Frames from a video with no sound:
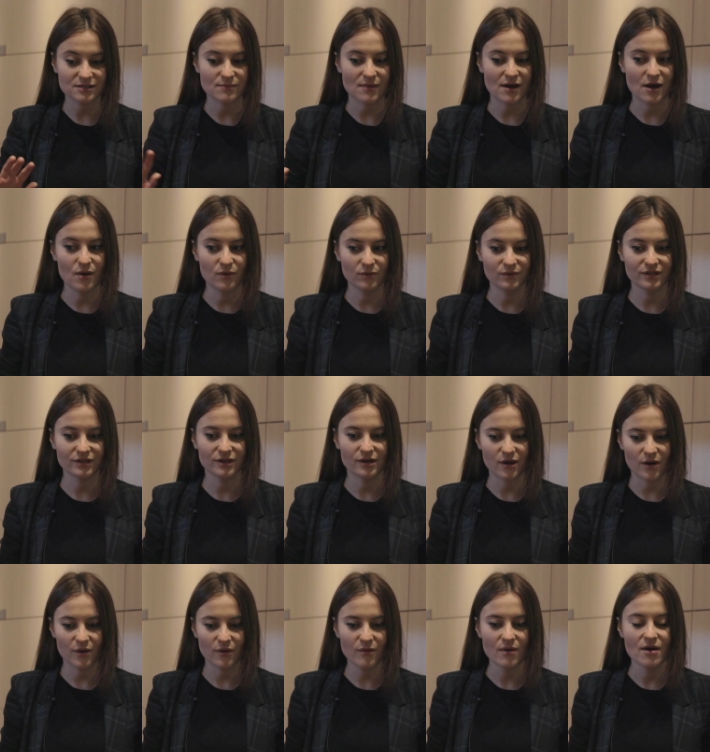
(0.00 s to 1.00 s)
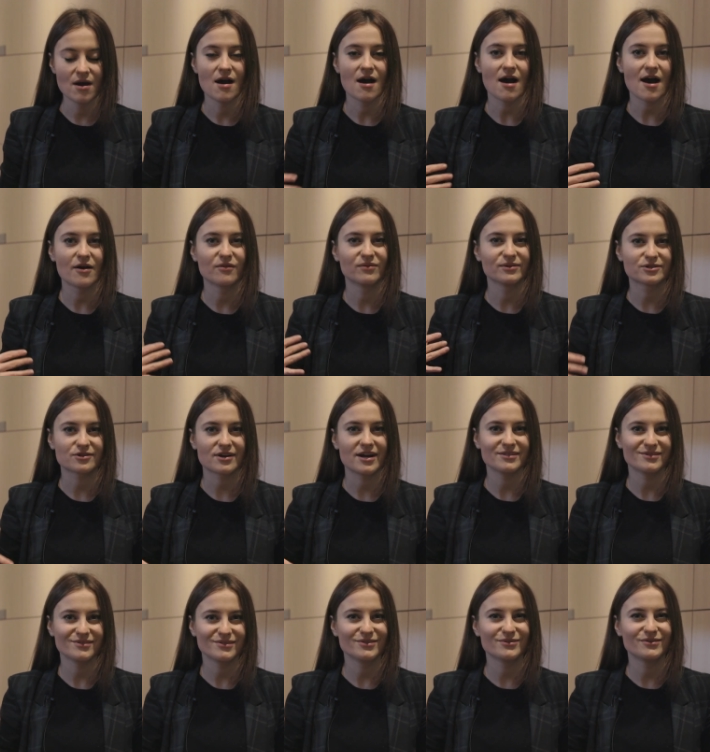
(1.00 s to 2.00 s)
is my only go. I will try
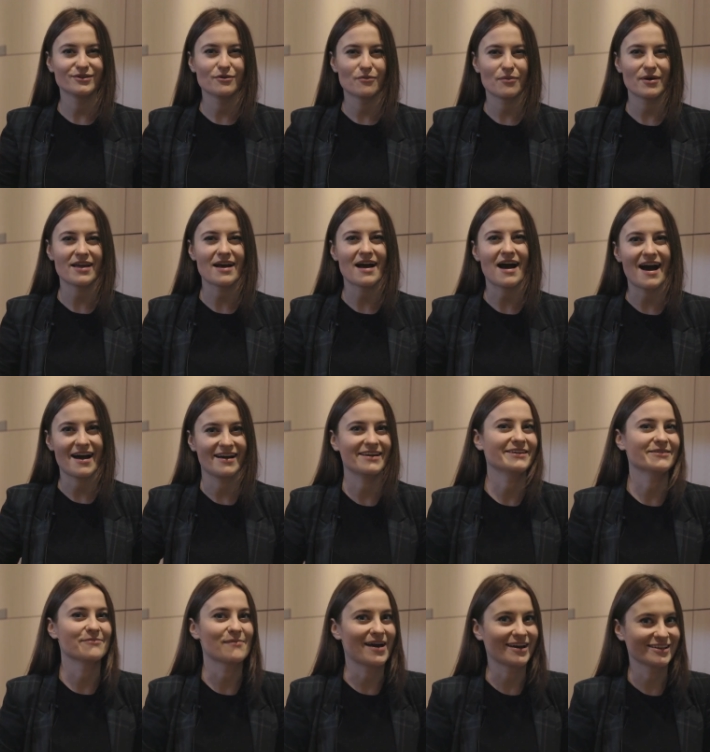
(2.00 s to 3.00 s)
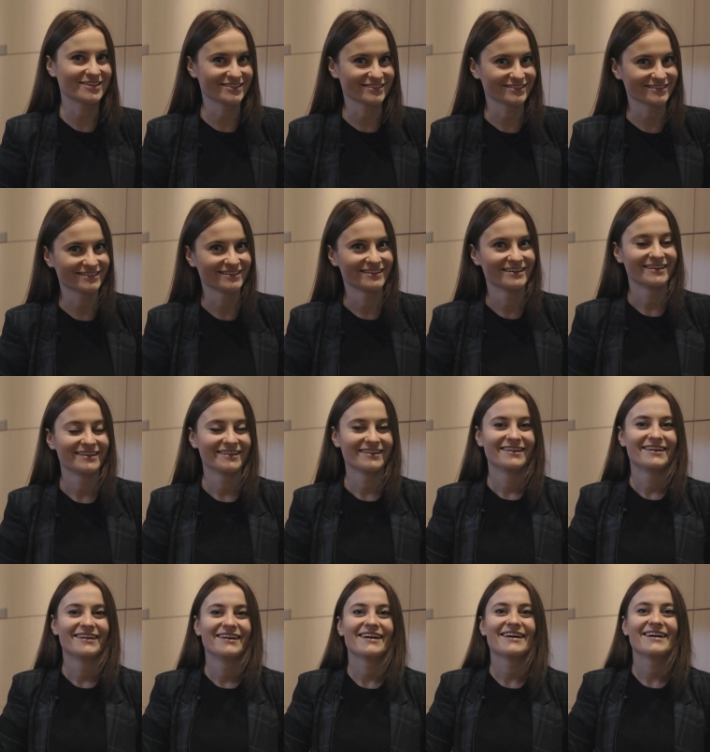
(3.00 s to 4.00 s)
to do it the way I imagine.
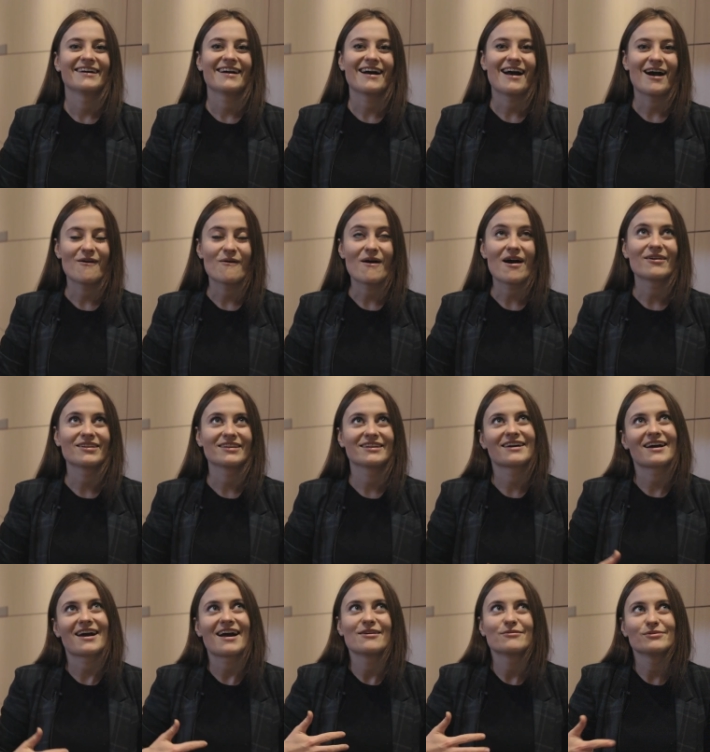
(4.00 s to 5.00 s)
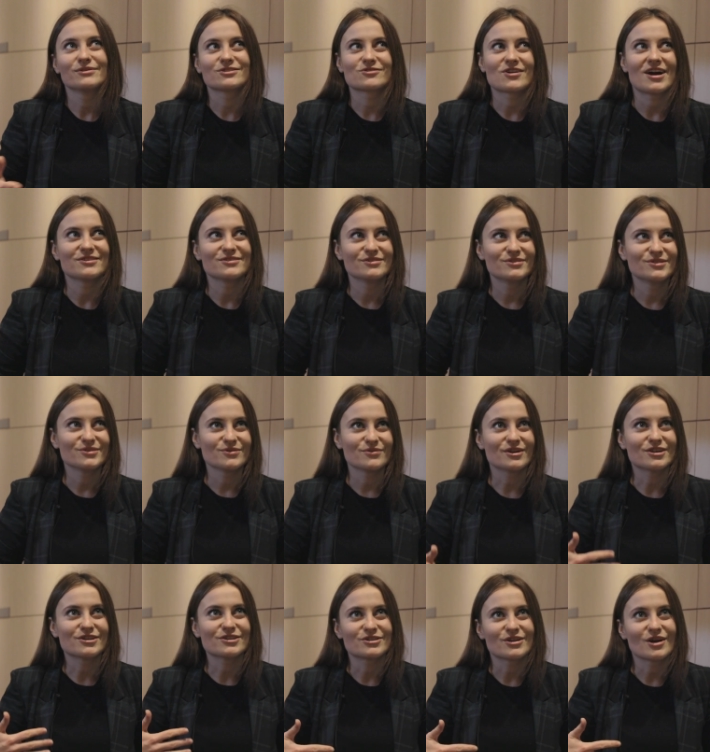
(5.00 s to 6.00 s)
How, like, I will try to do
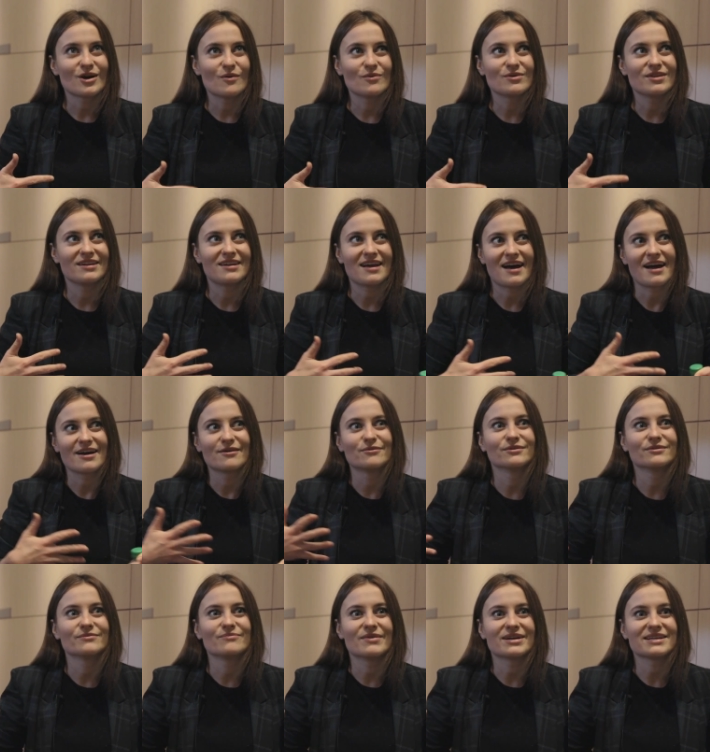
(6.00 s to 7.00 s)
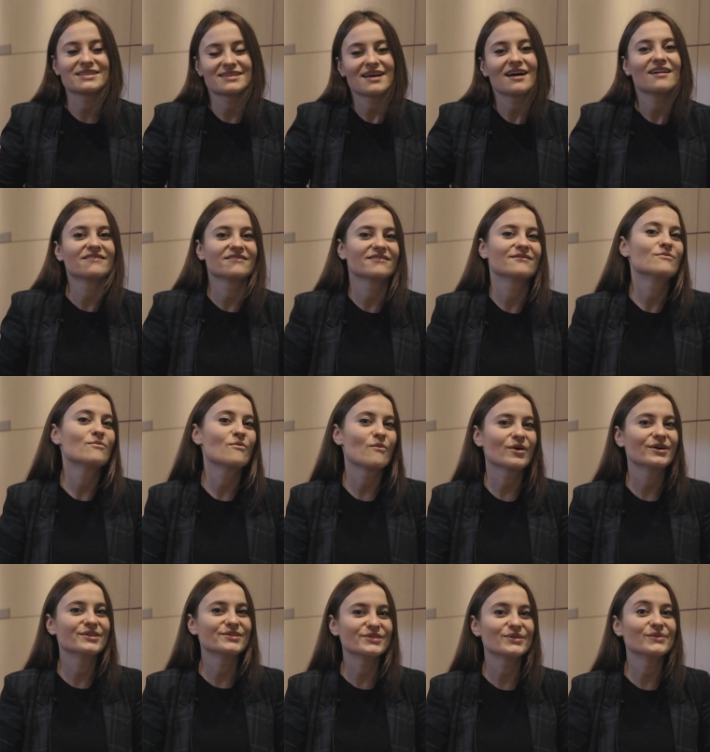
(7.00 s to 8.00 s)
a show that I would myself
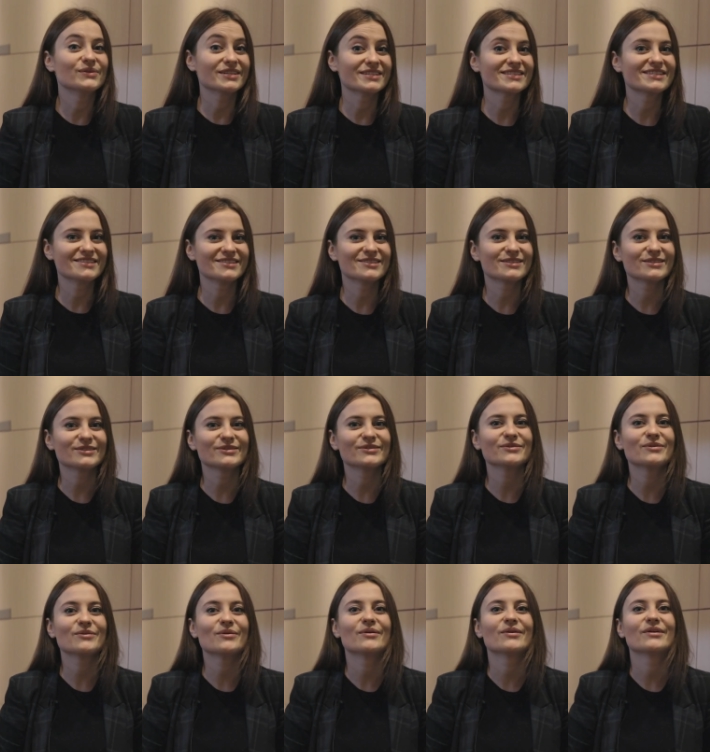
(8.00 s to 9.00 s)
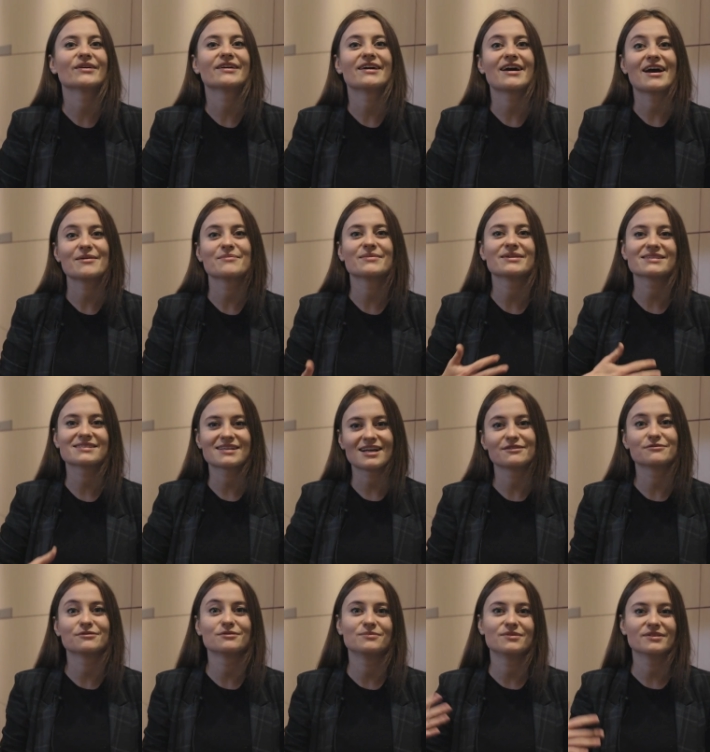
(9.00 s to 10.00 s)
want to listen to, or I
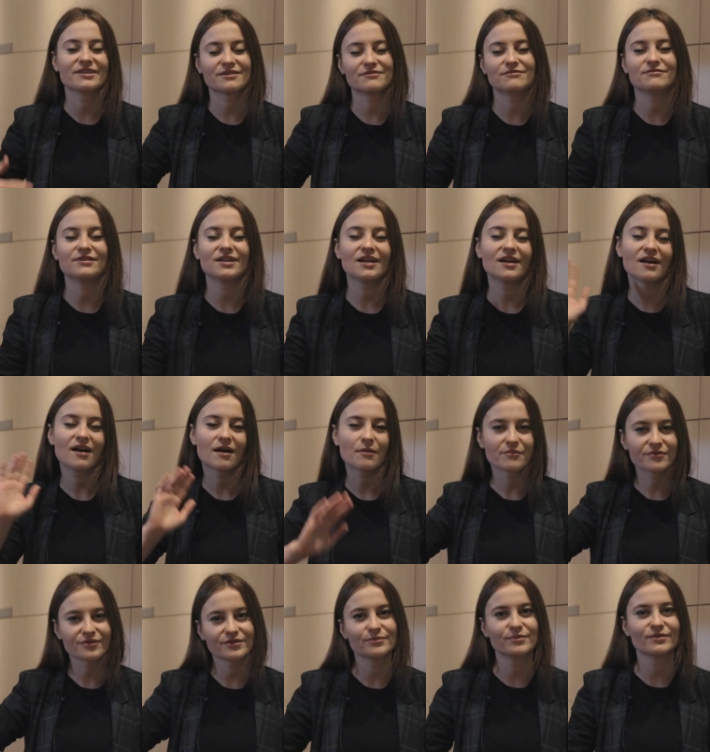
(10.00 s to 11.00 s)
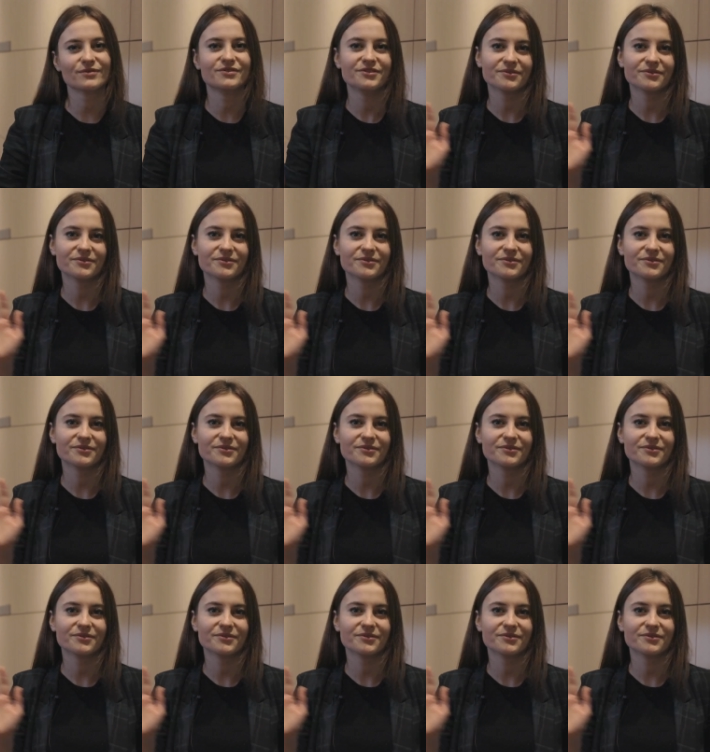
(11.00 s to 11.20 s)
myself would be like really comfortable